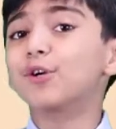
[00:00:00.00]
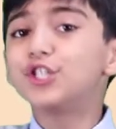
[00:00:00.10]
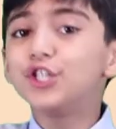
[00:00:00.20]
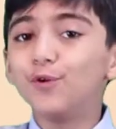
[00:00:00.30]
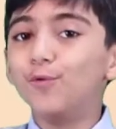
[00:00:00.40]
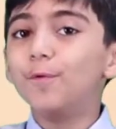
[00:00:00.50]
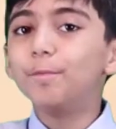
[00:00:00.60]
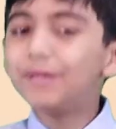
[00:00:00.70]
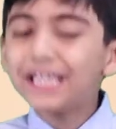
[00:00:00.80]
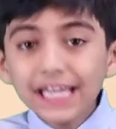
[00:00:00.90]
Part
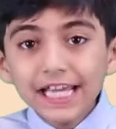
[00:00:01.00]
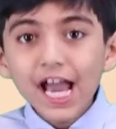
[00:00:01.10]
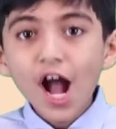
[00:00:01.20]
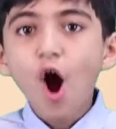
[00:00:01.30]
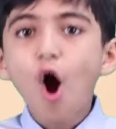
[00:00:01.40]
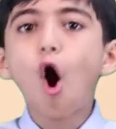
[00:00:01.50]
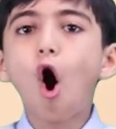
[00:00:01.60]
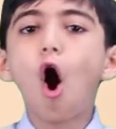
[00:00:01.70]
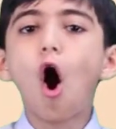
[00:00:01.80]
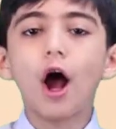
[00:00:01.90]
2B
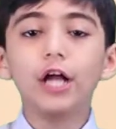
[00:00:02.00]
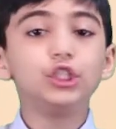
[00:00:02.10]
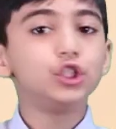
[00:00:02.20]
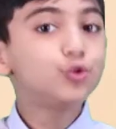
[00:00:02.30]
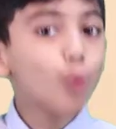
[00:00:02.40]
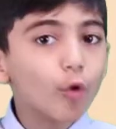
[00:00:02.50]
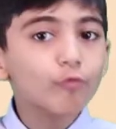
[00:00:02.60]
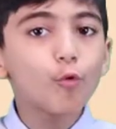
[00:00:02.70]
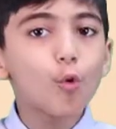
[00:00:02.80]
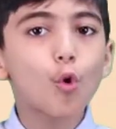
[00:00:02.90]
on short
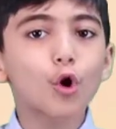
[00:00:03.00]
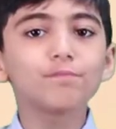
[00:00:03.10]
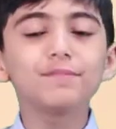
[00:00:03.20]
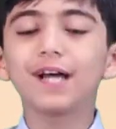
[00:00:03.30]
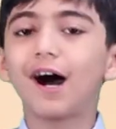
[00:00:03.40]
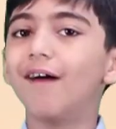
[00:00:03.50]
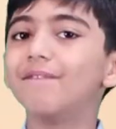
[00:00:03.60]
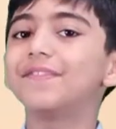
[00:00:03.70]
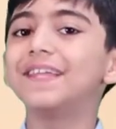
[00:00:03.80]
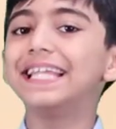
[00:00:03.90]
forms
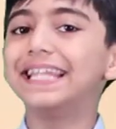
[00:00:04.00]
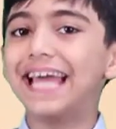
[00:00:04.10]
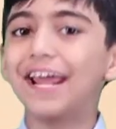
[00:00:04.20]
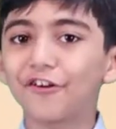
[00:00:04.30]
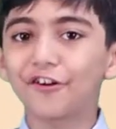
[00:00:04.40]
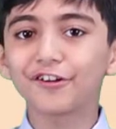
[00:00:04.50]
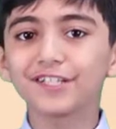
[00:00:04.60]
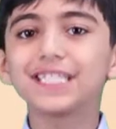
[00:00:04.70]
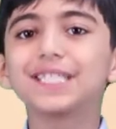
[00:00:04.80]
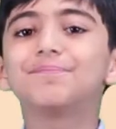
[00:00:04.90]
of the
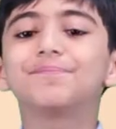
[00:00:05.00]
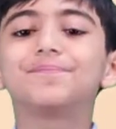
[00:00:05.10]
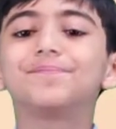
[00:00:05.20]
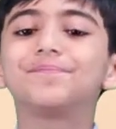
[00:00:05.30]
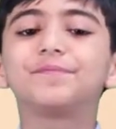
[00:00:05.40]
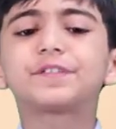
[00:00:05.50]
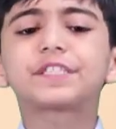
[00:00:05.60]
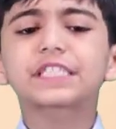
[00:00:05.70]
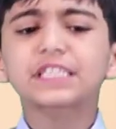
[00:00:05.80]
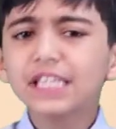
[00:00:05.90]
letters.
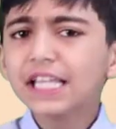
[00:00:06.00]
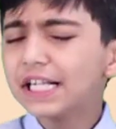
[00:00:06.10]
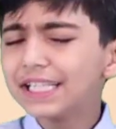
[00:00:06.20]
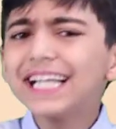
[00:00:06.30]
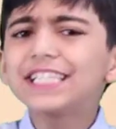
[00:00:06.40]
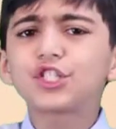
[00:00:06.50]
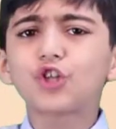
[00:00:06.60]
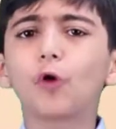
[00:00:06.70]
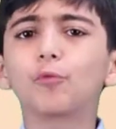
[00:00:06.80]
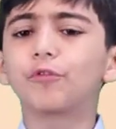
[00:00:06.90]
Let's
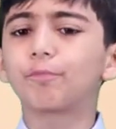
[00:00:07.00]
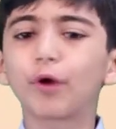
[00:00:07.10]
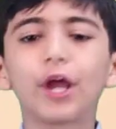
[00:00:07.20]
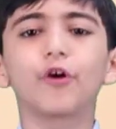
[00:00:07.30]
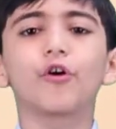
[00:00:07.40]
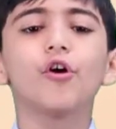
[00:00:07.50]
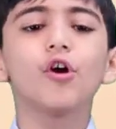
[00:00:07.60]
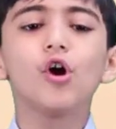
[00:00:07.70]
start with prayer.